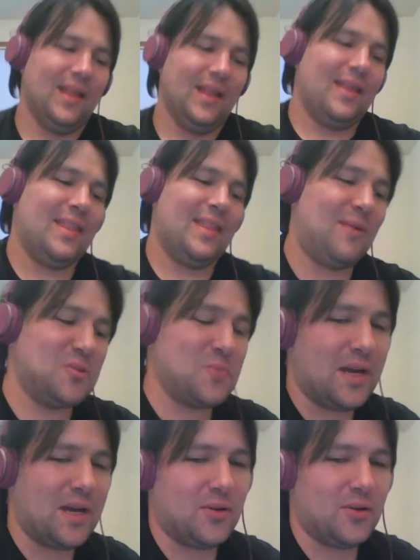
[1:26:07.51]
That was
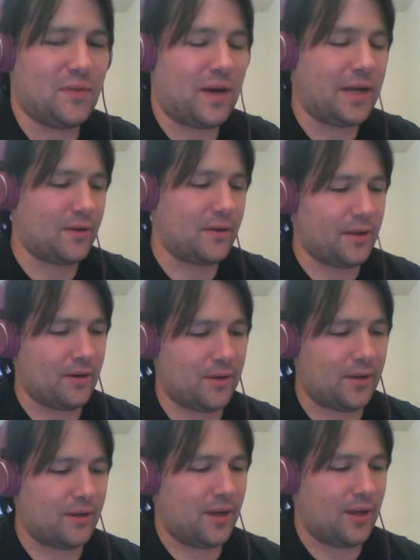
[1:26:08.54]
my old fighter
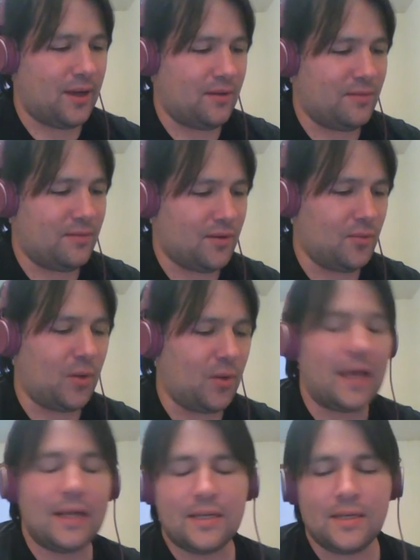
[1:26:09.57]
theory for
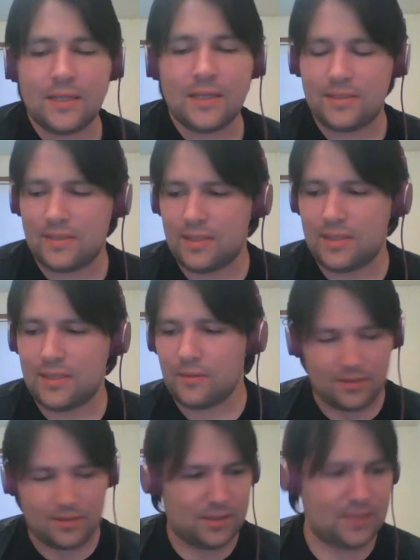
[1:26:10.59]
why I didn't need
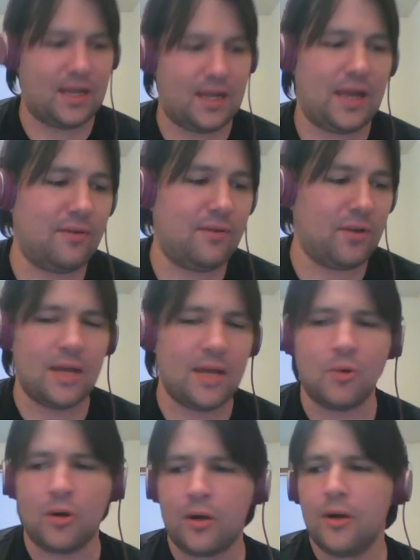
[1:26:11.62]
skills, because I have a
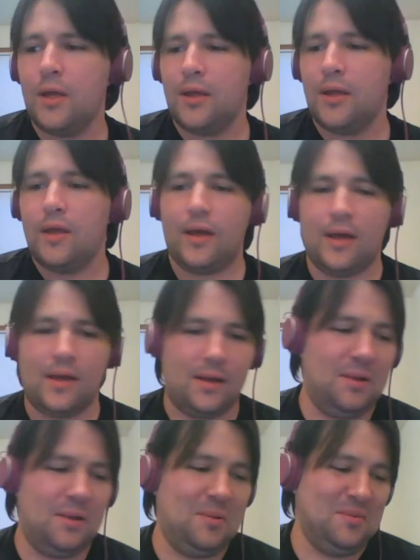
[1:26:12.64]
claymore.
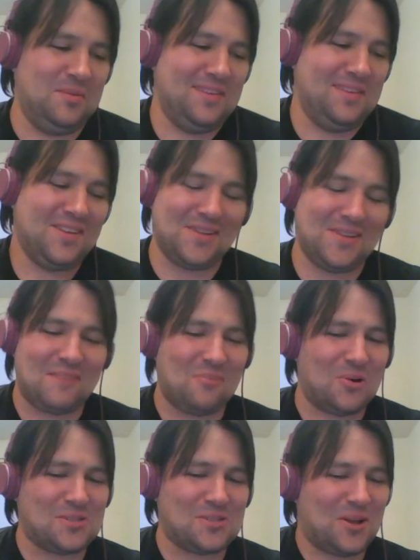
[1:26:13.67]

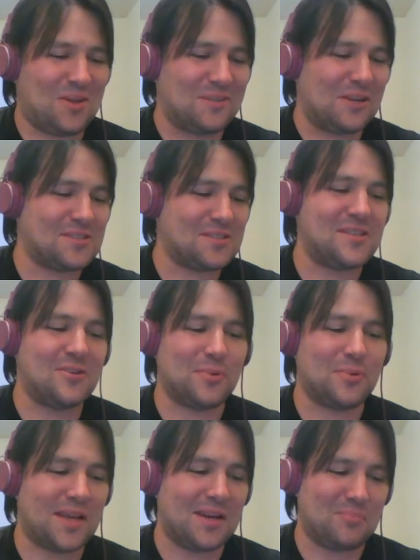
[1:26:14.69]
Claymore solves all
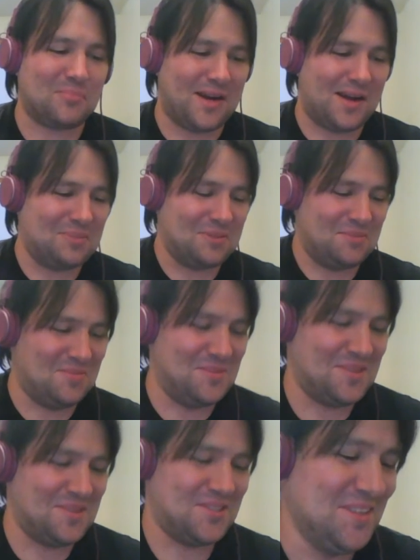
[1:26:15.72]
skill-related problems.